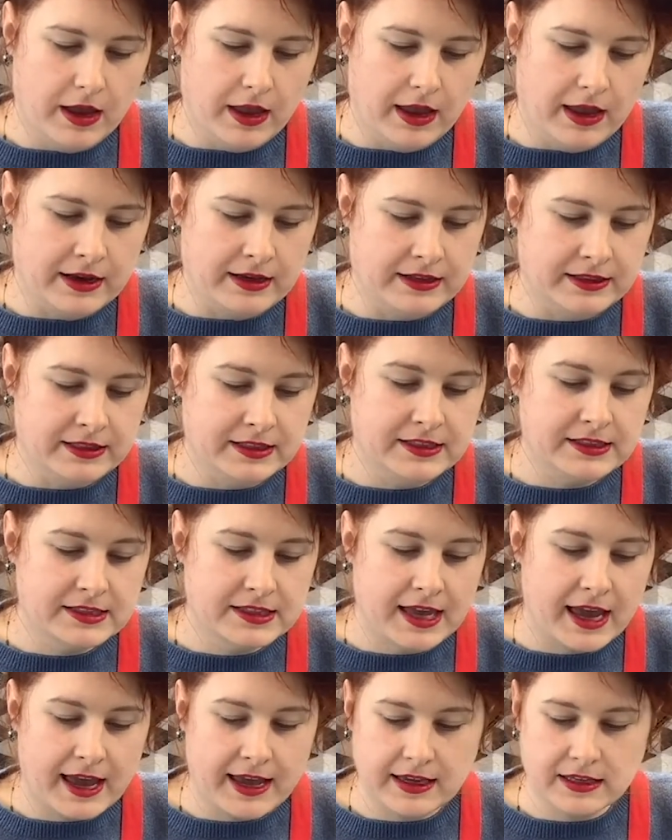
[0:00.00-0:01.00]
And in this
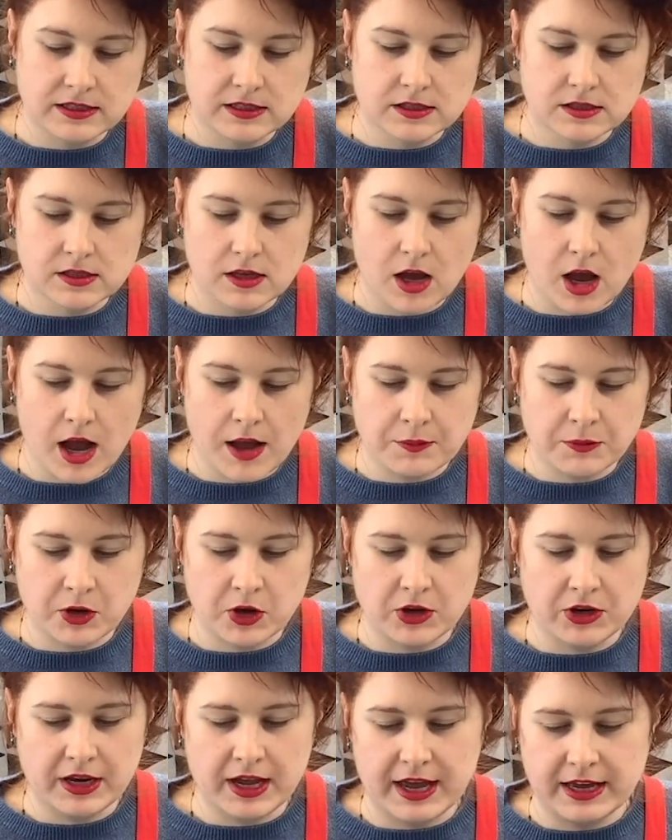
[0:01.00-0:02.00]
case, I'm
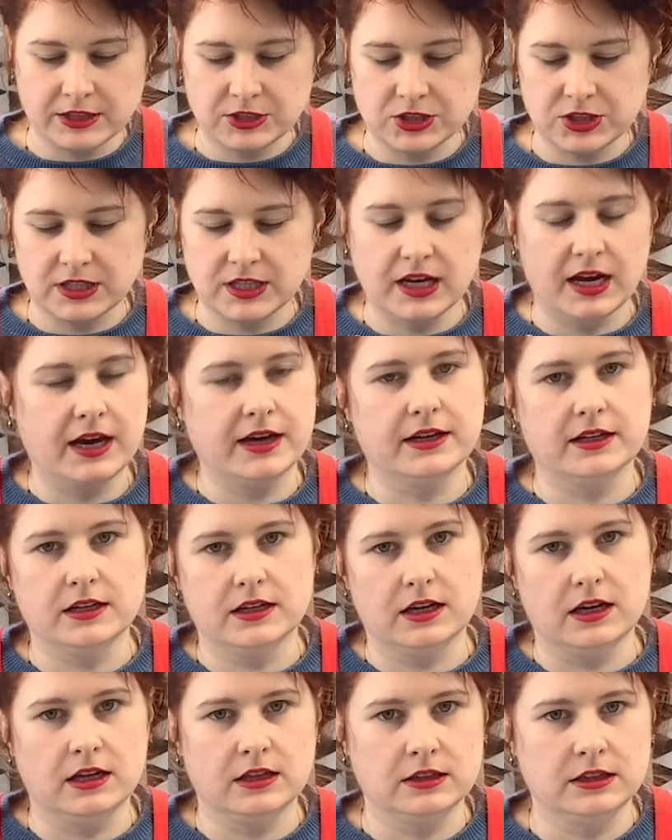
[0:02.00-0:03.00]
going to actually cut it
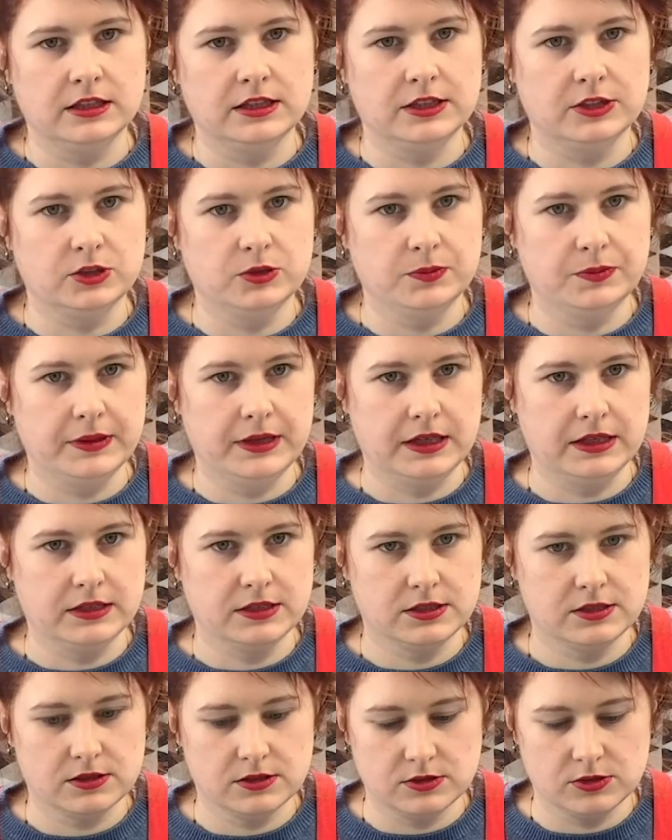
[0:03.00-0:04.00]
a little
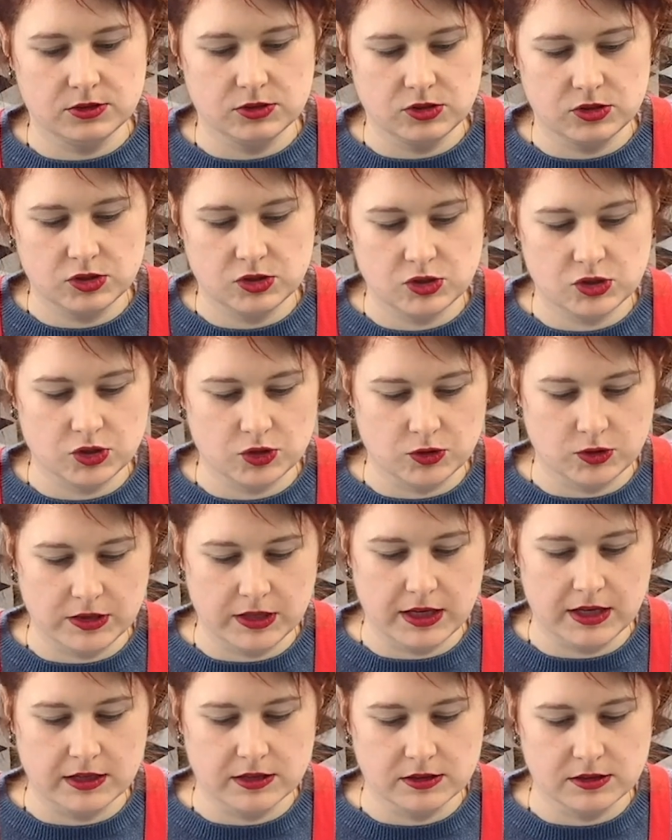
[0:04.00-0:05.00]
bit
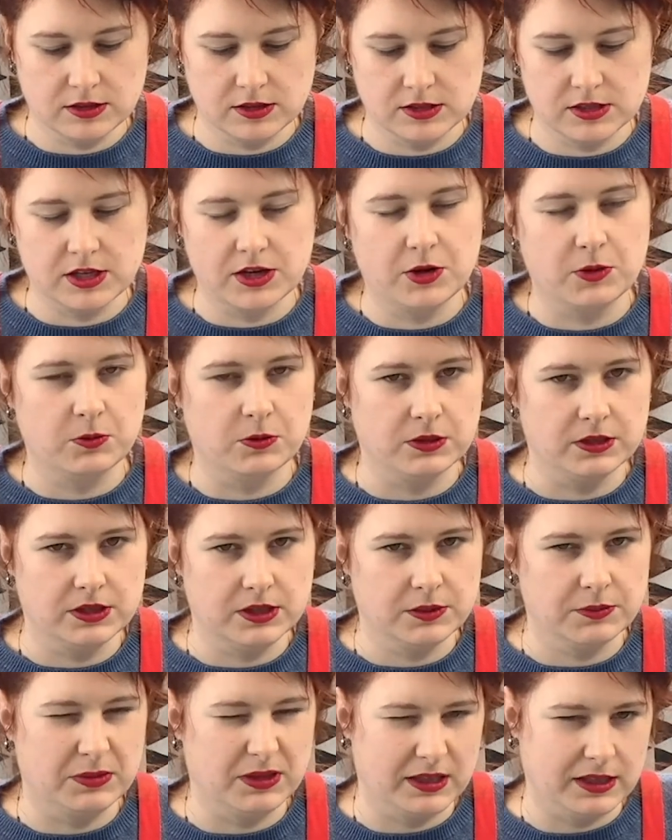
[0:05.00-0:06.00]
shorter because I don't want it
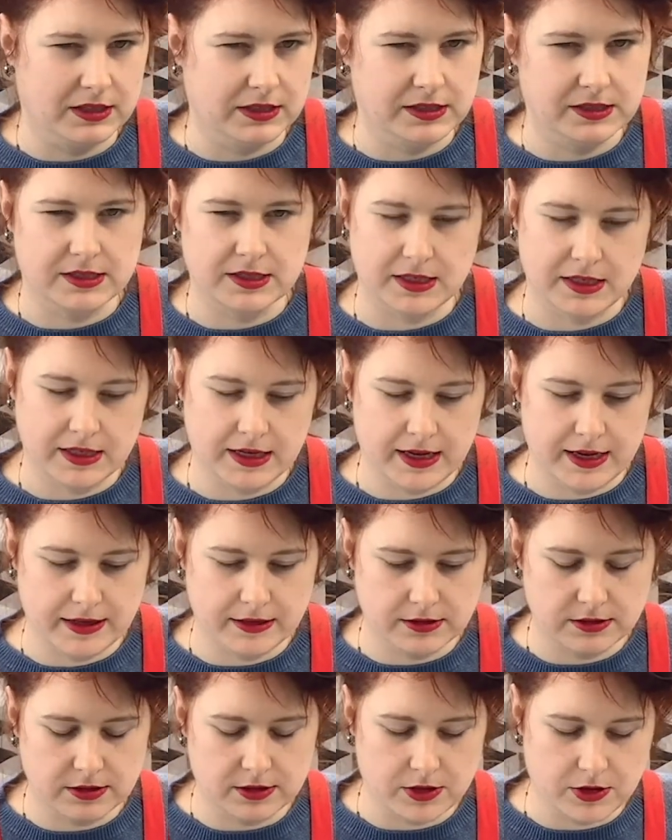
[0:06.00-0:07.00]
completely sticking
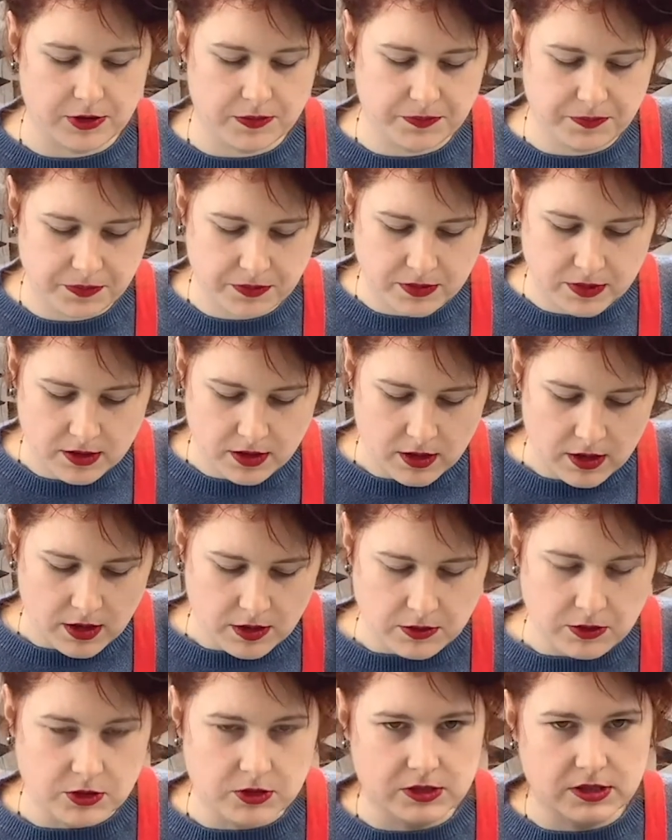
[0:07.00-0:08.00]
out. So
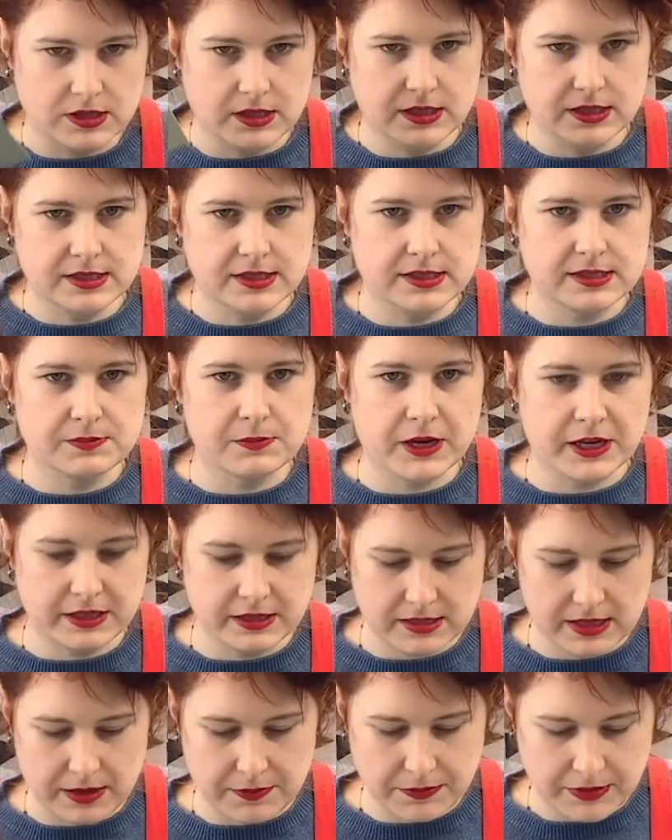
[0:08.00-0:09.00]
using this as my
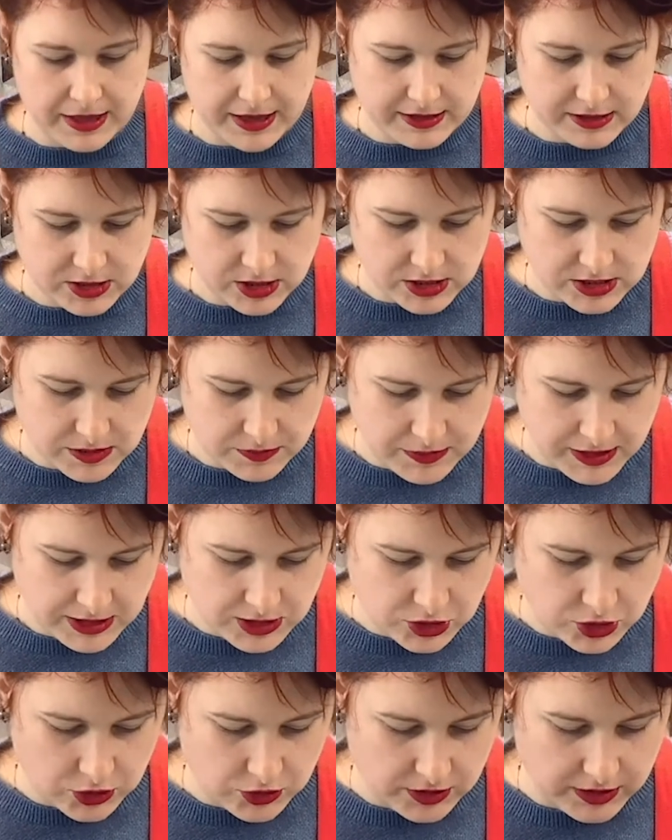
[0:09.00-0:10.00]
template just to make
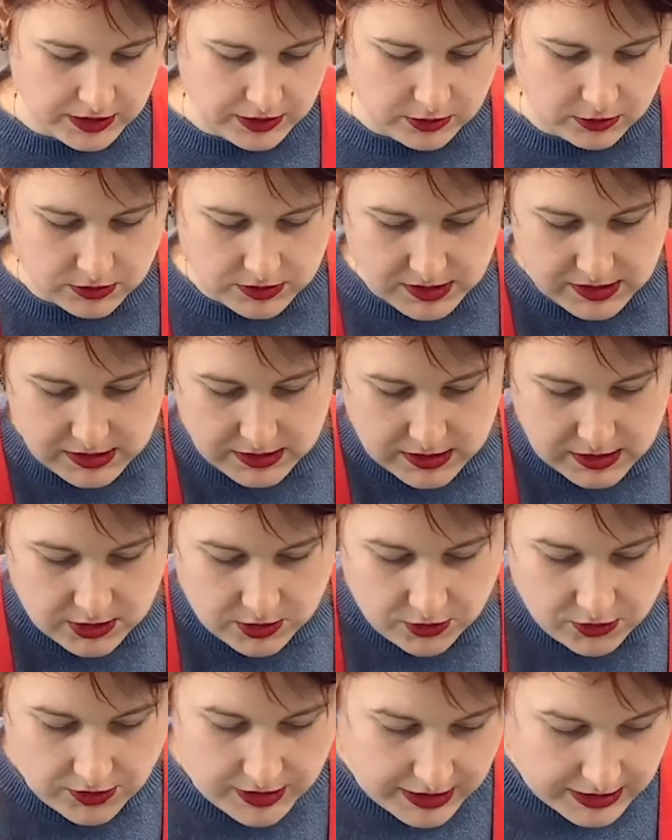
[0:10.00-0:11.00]
sure it all sits
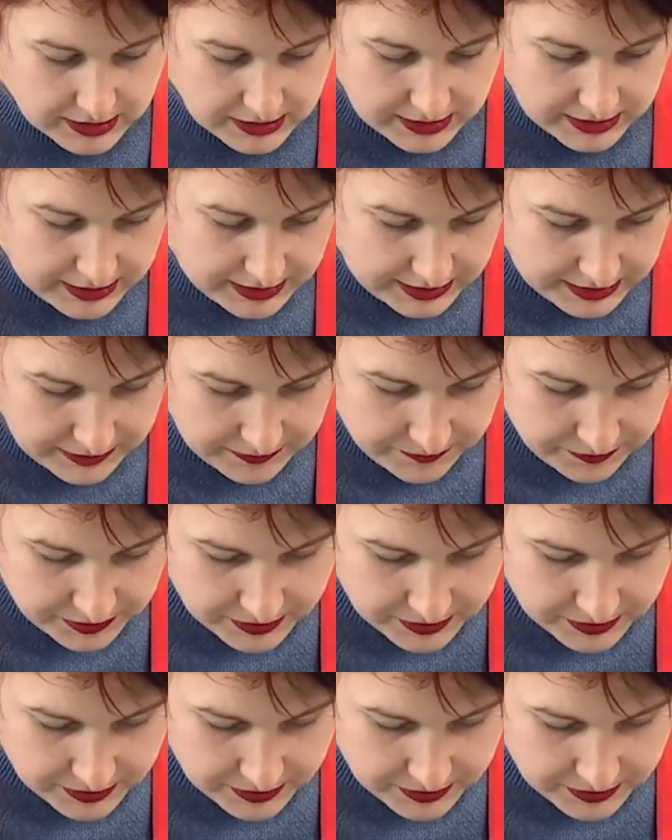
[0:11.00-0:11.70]
correctly,